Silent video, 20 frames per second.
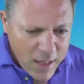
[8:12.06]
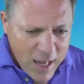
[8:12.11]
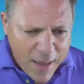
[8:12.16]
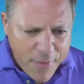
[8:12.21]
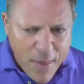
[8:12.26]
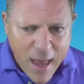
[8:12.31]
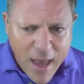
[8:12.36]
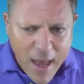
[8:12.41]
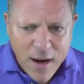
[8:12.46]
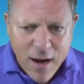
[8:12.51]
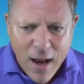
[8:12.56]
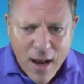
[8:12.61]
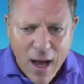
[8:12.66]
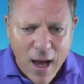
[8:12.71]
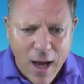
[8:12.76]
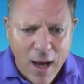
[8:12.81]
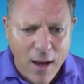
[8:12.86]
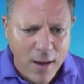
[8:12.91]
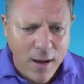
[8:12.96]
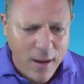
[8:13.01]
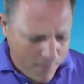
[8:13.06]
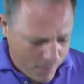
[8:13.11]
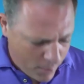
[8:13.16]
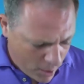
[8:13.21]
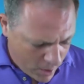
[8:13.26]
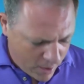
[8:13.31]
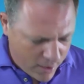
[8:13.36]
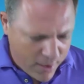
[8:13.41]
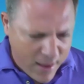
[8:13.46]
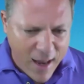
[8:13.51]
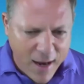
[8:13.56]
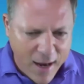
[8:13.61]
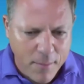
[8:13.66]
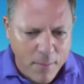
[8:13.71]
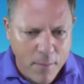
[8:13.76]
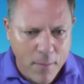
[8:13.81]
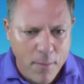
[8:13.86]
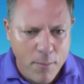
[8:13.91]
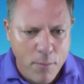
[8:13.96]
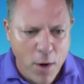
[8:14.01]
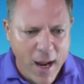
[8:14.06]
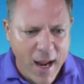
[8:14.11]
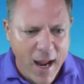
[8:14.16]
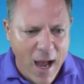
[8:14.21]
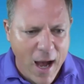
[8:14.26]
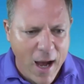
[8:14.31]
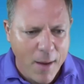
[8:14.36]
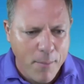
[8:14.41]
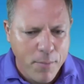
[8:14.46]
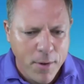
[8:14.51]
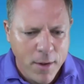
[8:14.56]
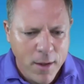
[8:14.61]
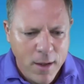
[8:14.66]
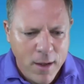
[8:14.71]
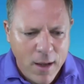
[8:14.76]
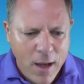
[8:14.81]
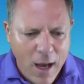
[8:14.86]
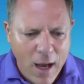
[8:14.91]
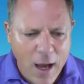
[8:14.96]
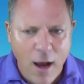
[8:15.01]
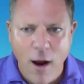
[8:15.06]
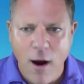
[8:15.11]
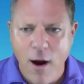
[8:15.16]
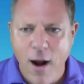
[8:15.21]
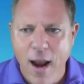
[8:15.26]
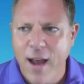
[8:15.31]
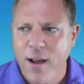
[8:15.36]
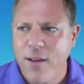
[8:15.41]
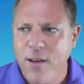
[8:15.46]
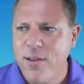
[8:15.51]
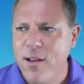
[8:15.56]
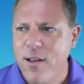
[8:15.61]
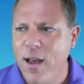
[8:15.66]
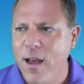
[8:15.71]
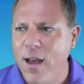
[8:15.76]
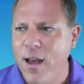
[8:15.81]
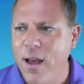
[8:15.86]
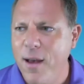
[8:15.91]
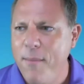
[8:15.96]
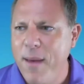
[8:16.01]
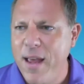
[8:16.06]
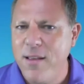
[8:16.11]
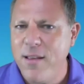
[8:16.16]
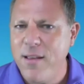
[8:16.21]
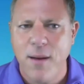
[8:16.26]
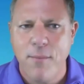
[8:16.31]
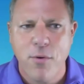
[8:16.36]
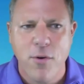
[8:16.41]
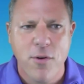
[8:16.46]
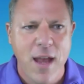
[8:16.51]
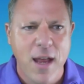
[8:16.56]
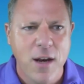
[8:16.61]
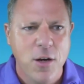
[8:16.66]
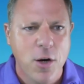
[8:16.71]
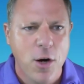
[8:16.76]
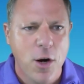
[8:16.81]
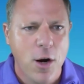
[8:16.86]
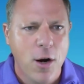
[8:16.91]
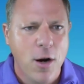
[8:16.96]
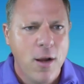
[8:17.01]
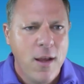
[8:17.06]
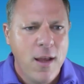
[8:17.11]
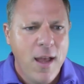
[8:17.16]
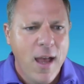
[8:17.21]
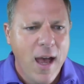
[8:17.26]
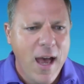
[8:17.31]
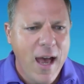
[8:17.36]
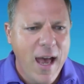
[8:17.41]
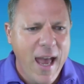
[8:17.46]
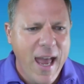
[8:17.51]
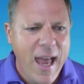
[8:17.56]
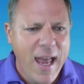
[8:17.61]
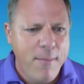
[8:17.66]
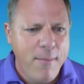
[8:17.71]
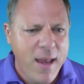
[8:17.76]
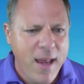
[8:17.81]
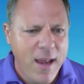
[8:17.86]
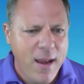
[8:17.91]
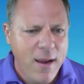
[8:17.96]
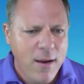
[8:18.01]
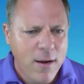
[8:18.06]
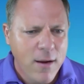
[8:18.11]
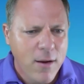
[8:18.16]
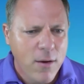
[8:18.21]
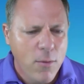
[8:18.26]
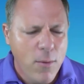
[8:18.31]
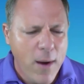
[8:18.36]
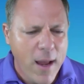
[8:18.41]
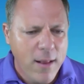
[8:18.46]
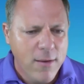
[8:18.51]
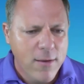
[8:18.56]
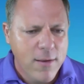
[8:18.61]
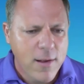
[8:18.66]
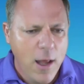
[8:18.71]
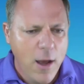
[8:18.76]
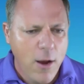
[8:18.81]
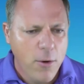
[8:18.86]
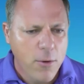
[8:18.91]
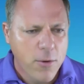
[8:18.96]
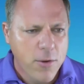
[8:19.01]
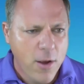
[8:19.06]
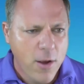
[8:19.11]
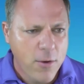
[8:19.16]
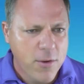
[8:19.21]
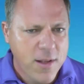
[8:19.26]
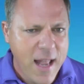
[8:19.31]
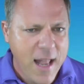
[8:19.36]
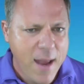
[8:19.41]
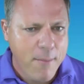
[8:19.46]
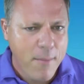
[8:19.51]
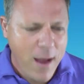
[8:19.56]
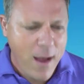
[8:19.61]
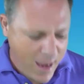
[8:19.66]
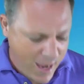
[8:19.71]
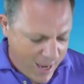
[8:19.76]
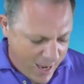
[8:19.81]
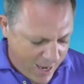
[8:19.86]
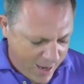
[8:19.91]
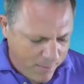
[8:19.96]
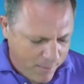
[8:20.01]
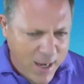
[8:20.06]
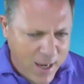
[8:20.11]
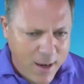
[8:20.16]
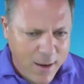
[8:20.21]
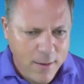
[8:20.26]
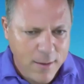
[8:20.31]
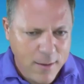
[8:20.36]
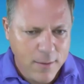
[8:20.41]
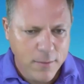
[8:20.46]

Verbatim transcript: And then uh, I'm going to then bring up uh, our next uh, amazing presenter, Amy Wenslow. So, stand by, Amy.